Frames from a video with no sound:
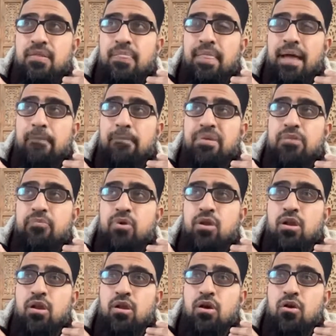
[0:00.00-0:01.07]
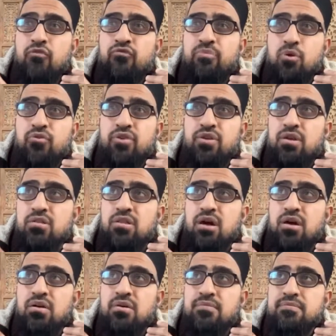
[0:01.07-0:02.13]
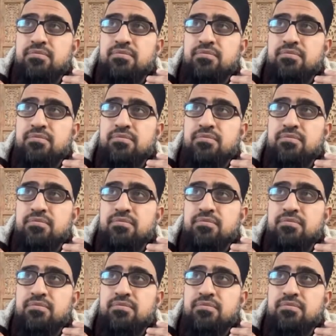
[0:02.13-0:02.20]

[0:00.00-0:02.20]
that people love more than Allah.